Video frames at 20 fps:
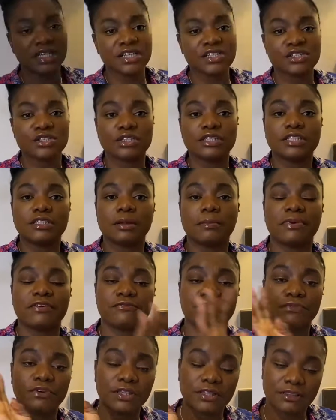So the number
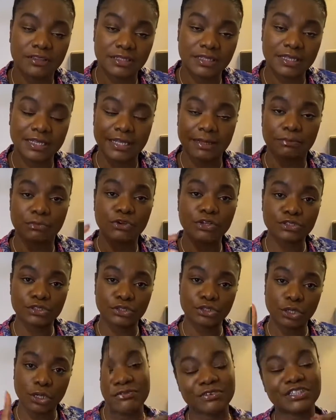4 thing I'm going to
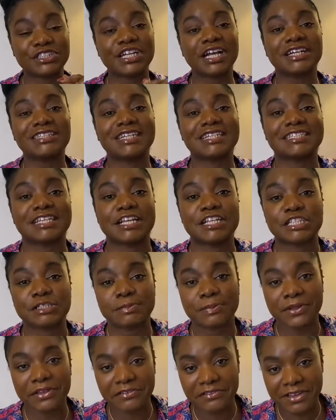talk about, a child has
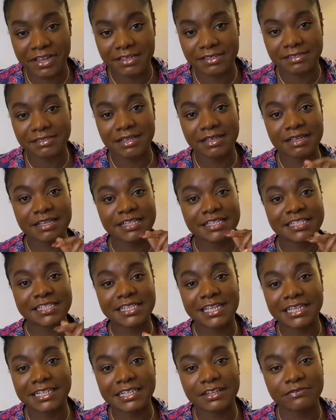experienced
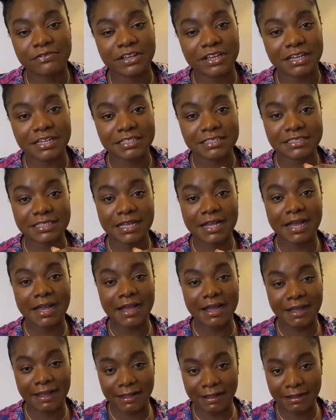significant
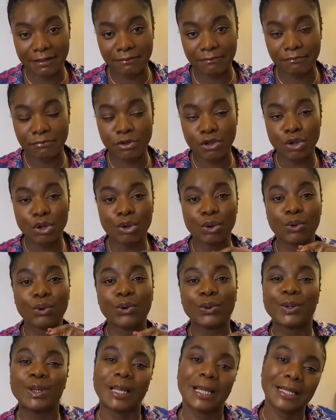harm
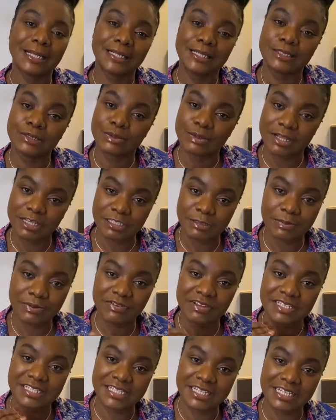or likely to
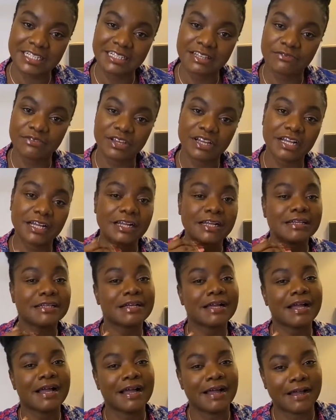experience significant
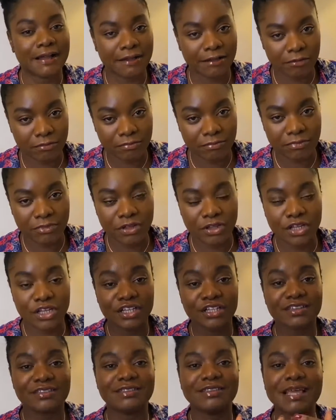harm,
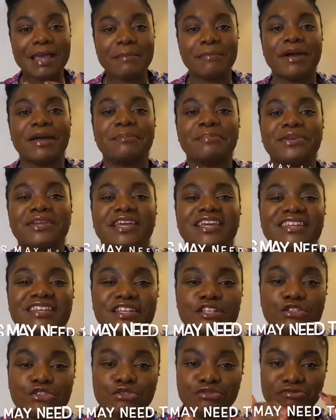there might be a
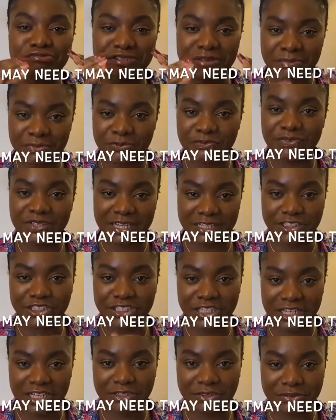need to remove that
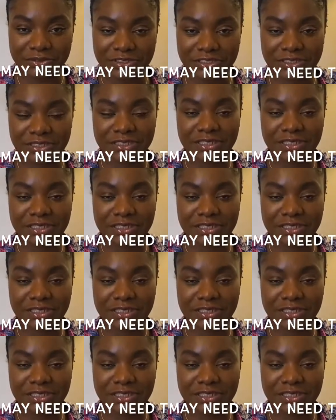child